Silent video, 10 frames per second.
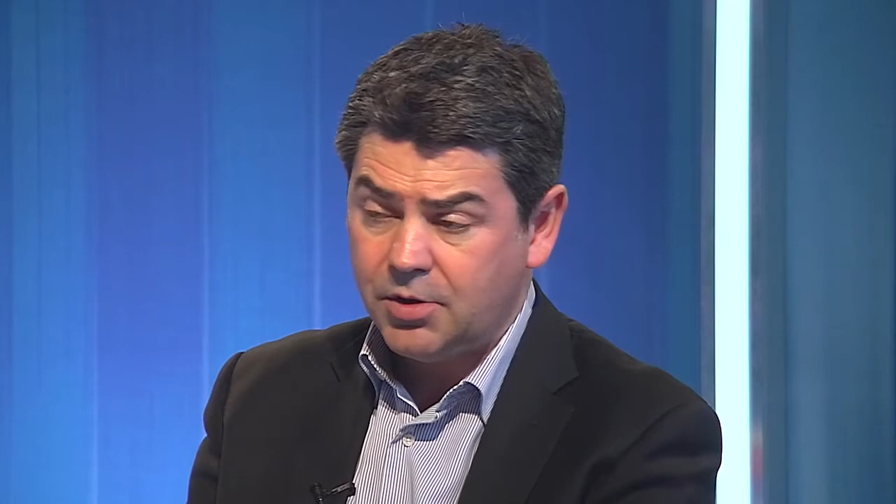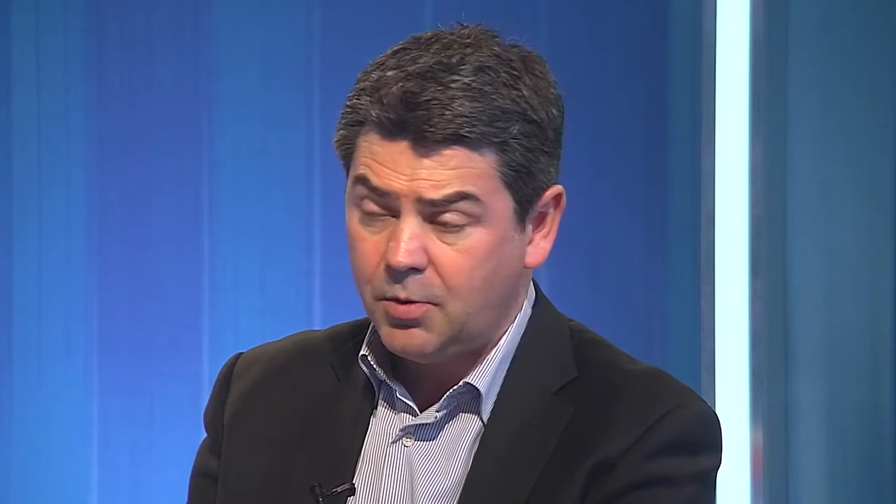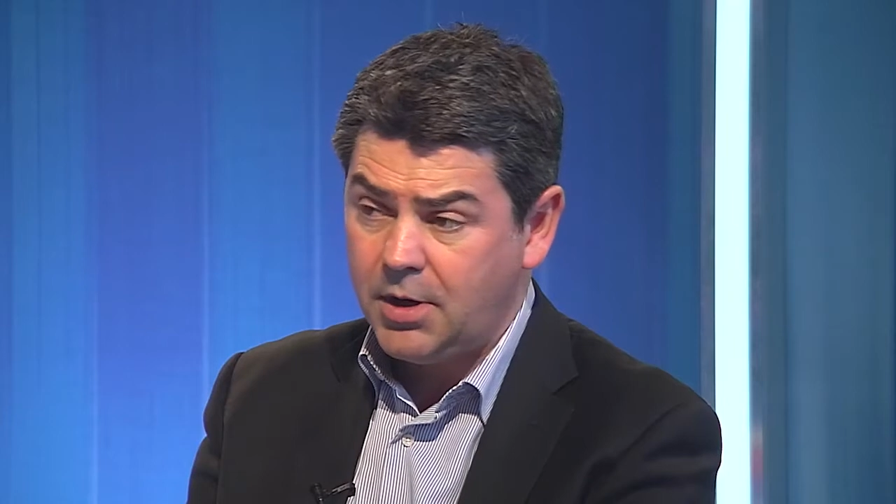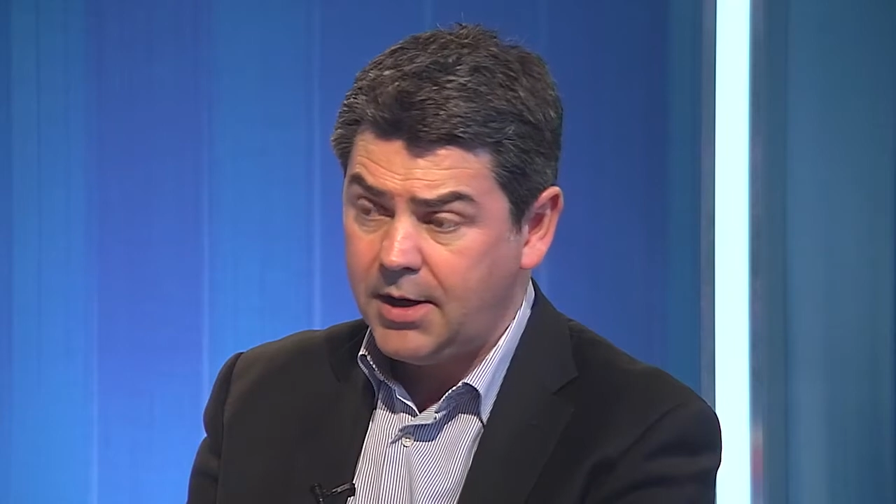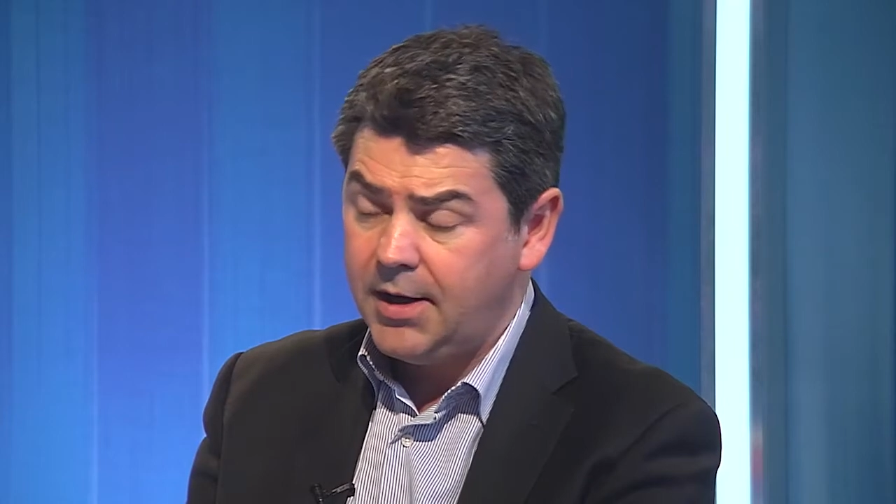
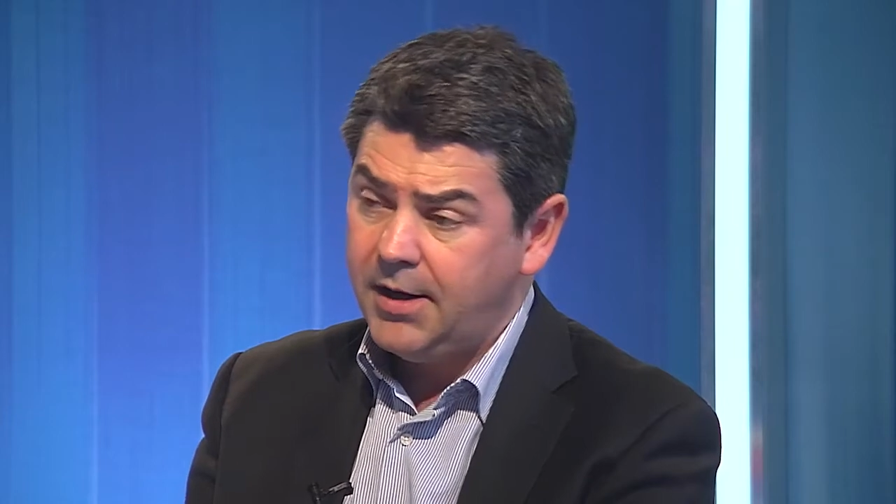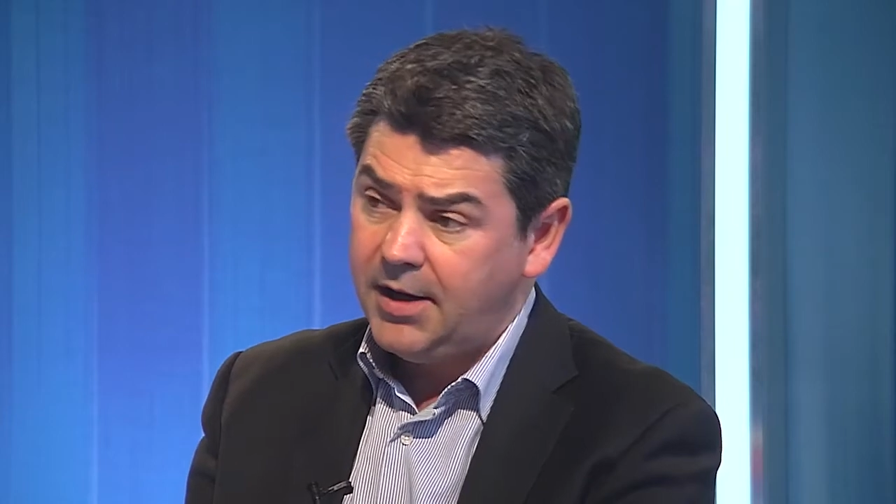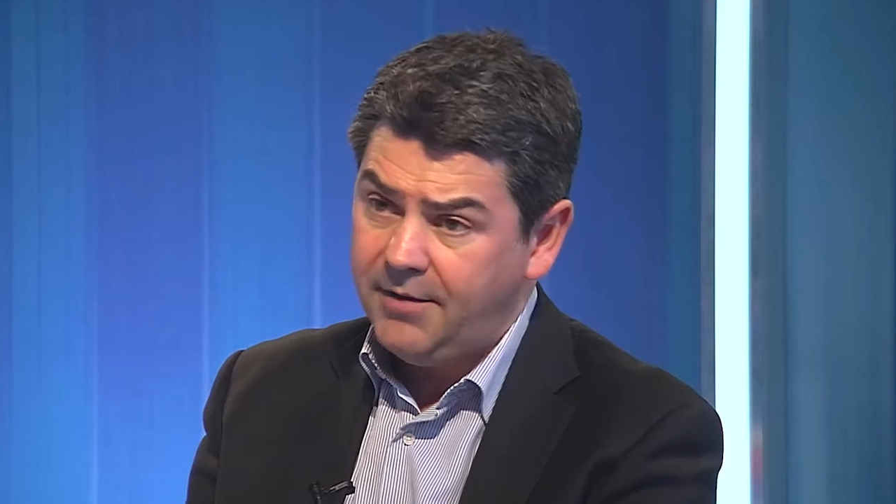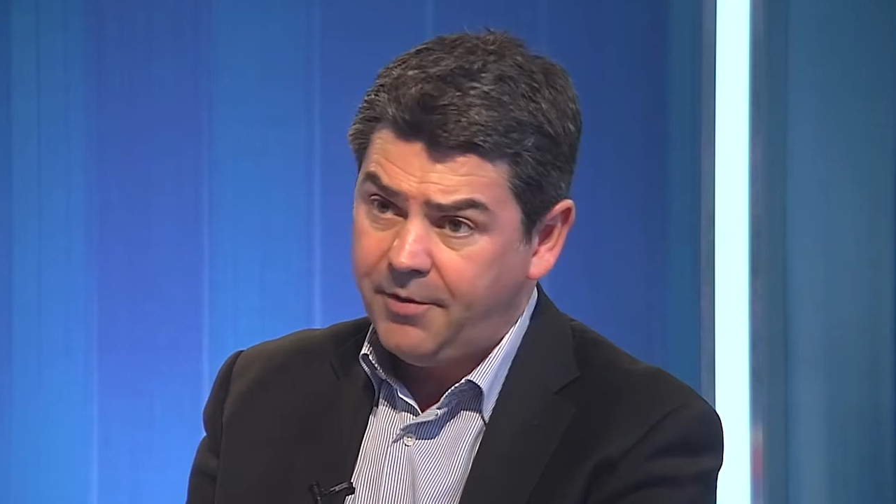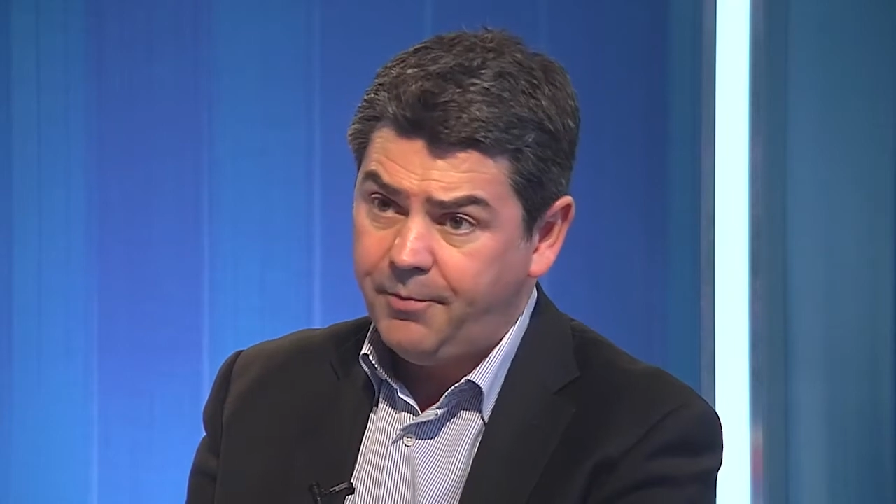where
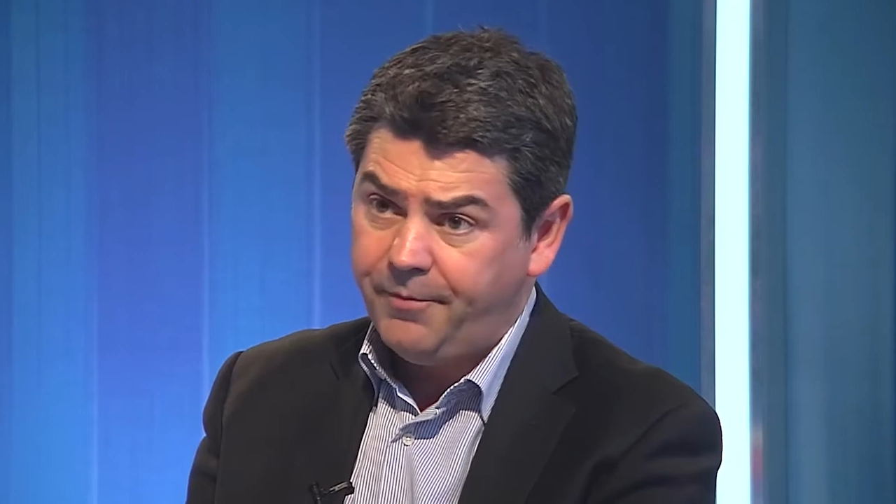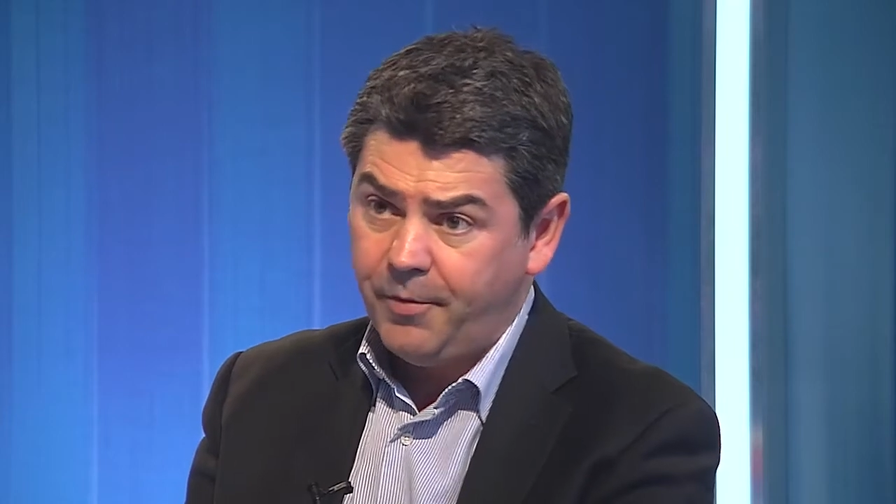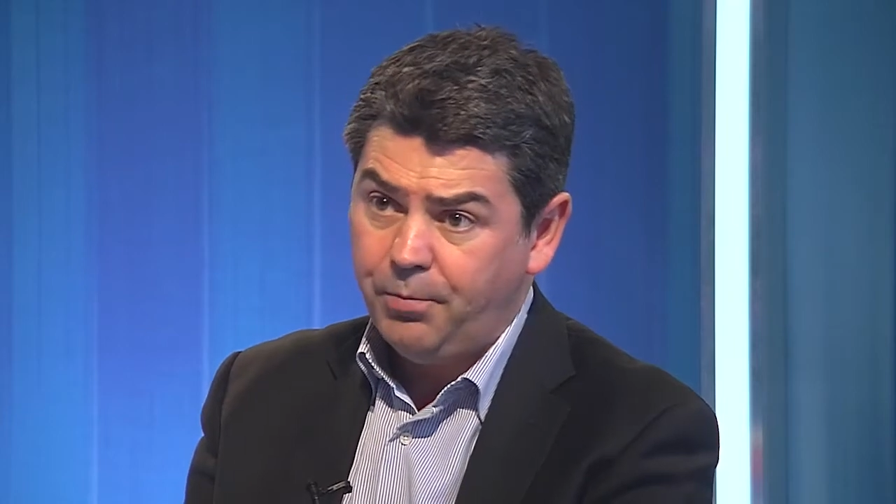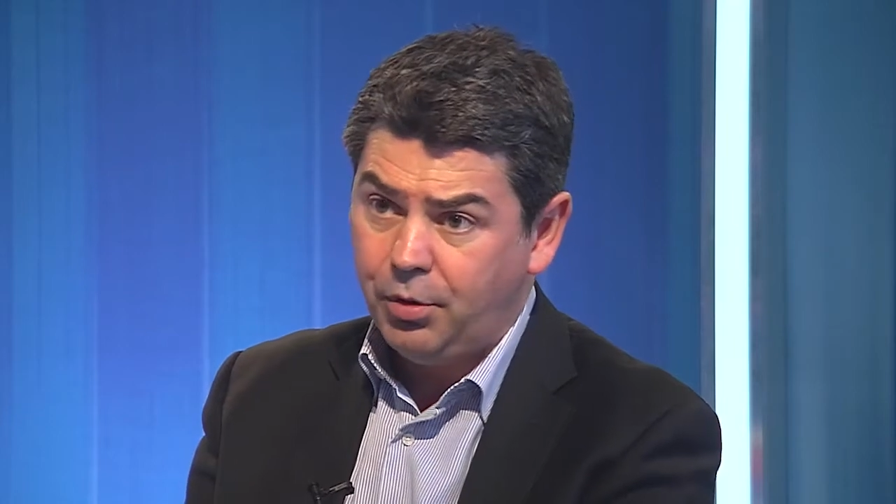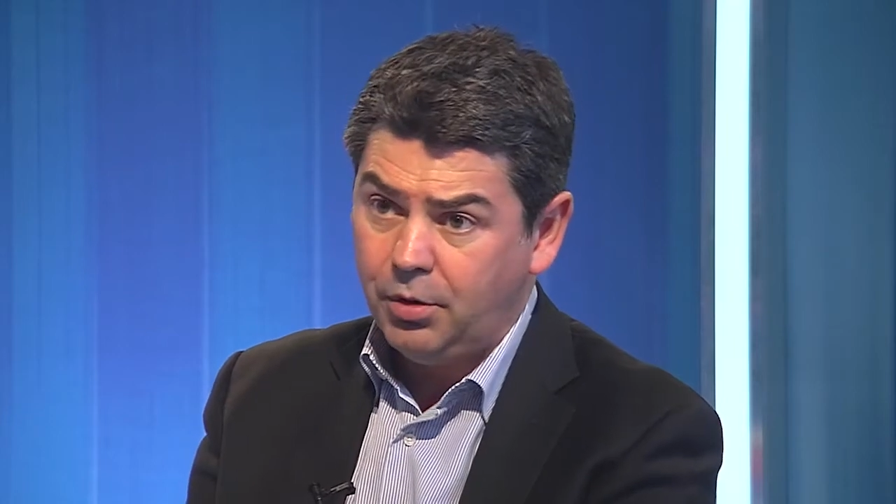if a
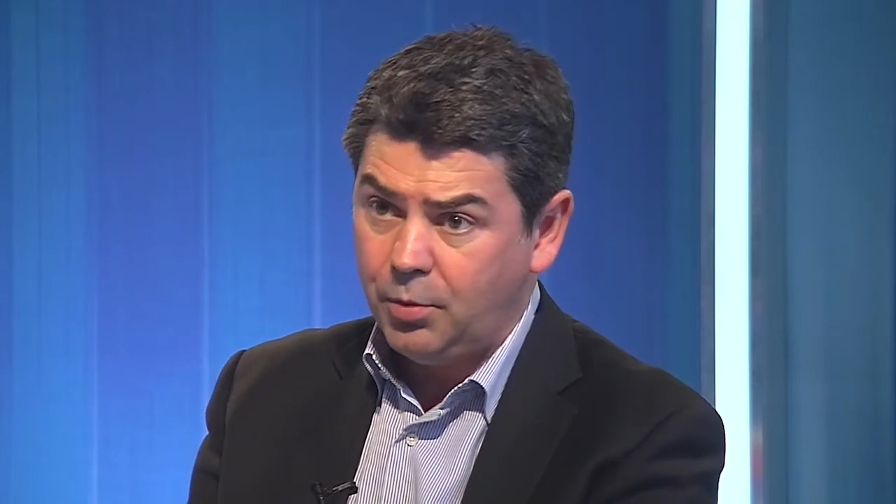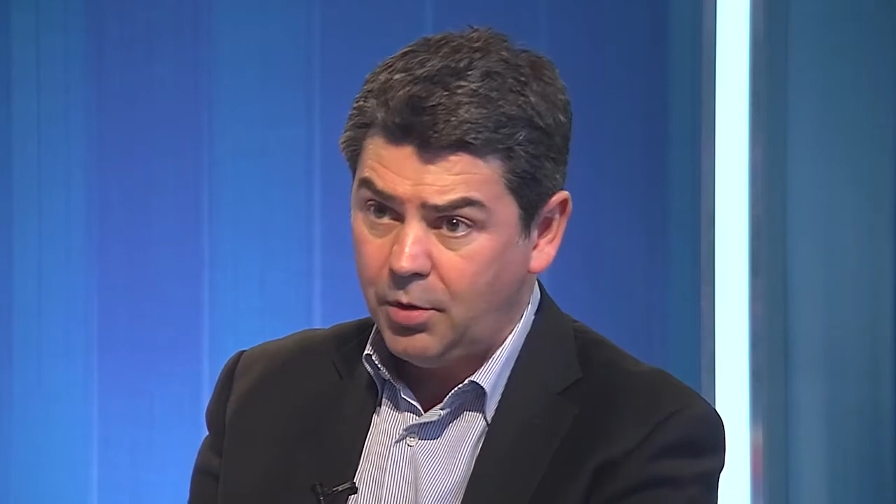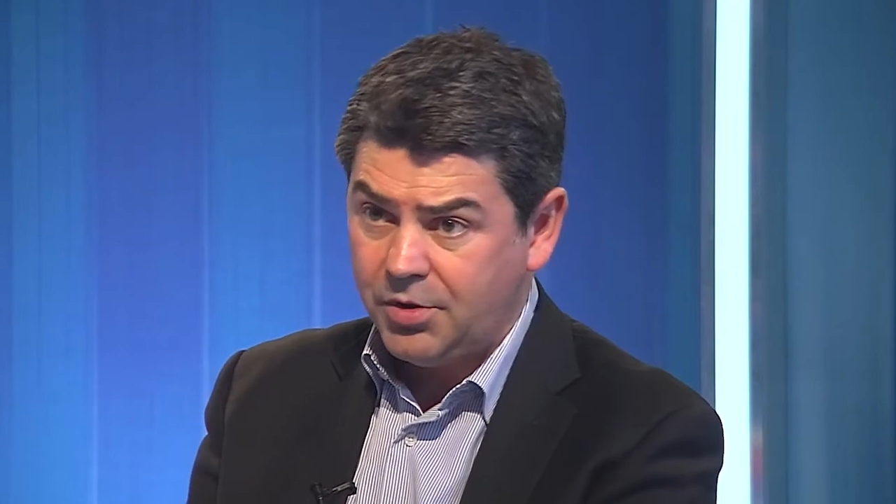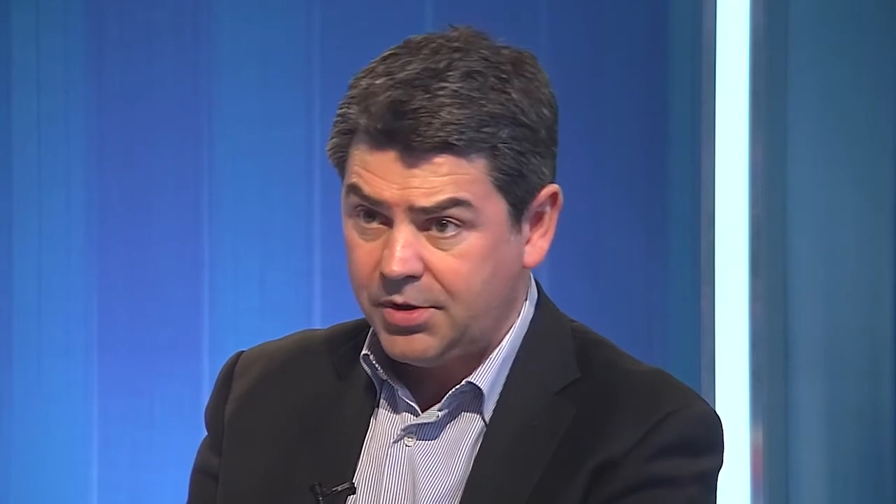footballer was